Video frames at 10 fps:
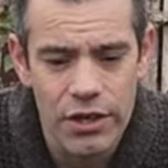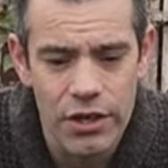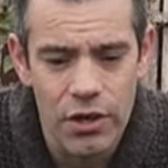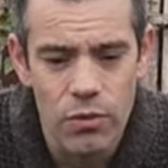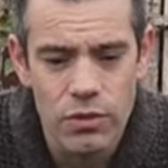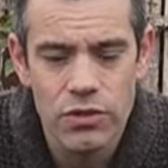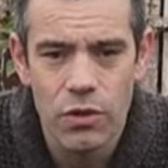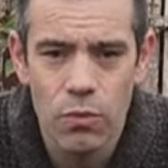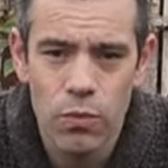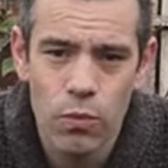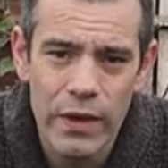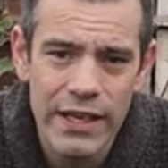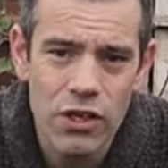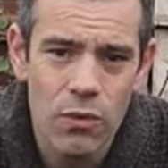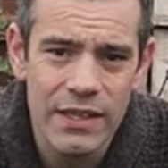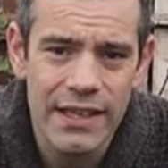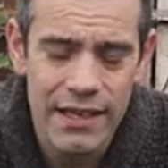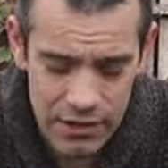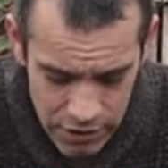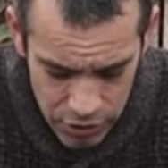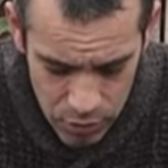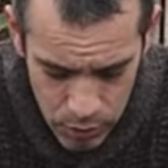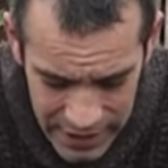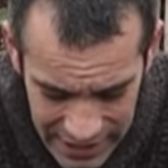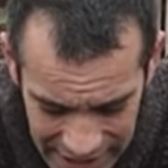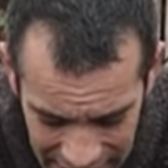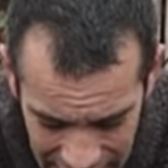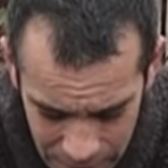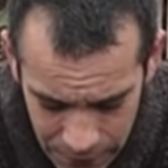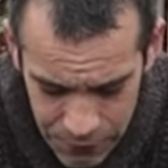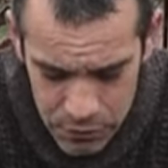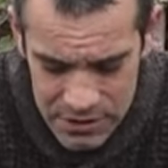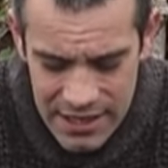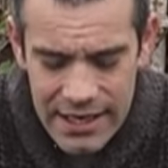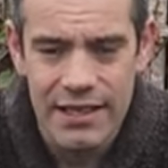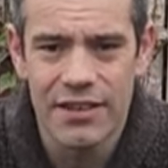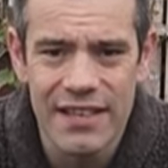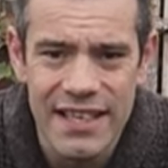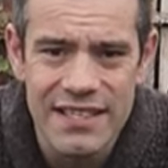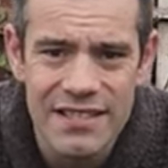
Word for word: you know, so we know at the end of the year we're going to have a few ton of this